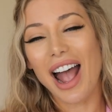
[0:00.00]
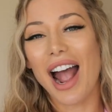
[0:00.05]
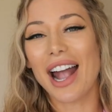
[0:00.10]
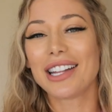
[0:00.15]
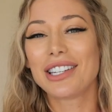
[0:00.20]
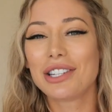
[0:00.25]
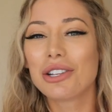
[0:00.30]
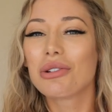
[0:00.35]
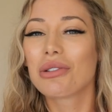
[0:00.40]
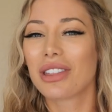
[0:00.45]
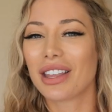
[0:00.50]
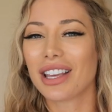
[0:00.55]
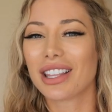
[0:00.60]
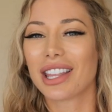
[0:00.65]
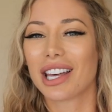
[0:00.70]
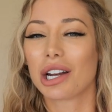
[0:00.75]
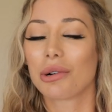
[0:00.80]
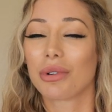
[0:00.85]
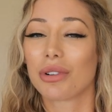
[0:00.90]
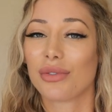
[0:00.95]
I do think
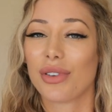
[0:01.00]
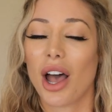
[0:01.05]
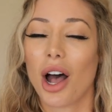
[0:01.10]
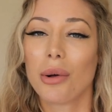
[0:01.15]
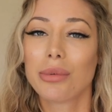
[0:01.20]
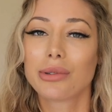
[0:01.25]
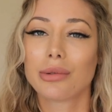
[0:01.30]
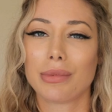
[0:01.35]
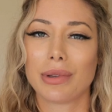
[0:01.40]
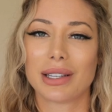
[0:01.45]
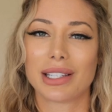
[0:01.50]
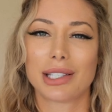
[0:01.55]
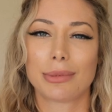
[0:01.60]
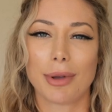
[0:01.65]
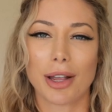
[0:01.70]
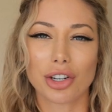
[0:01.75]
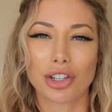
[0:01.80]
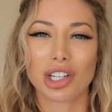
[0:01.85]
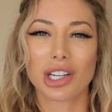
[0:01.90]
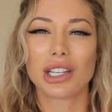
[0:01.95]
that it would have helped me,
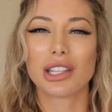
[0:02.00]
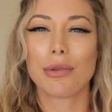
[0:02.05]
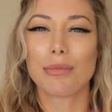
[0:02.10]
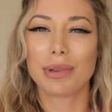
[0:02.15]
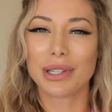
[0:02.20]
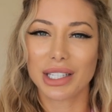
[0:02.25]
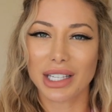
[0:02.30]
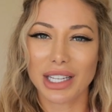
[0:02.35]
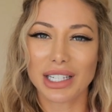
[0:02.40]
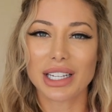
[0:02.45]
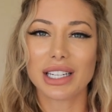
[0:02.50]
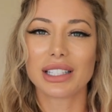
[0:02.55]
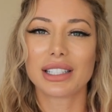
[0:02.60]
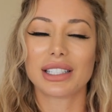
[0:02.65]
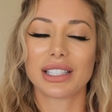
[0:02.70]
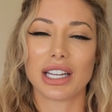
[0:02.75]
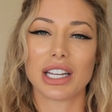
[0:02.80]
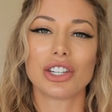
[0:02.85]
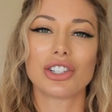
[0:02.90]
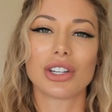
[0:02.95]
especially in the beginning
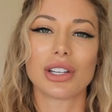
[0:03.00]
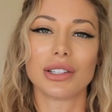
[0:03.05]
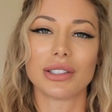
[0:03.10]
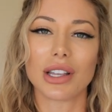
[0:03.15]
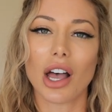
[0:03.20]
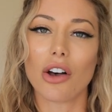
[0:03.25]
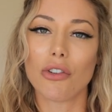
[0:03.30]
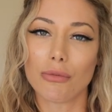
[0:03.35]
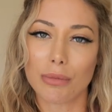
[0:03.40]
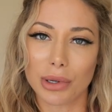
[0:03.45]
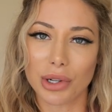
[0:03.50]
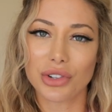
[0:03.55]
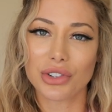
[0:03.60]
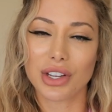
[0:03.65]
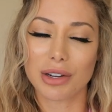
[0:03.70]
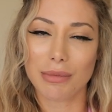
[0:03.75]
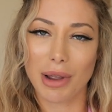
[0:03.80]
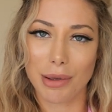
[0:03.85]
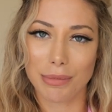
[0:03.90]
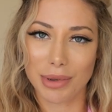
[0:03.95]
stages of
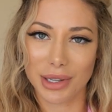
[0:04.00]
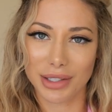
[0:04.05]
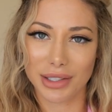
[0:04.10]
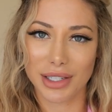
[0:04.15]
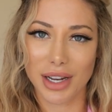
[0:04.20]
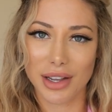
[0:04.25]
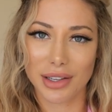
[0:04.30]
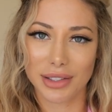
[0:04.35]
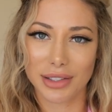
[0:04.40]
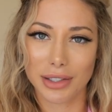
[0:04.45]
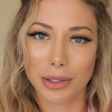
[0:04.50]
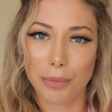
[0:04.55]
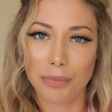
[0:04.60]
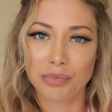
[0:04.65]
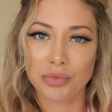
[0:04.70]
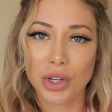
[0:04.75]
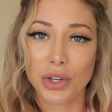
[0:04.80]
building my business.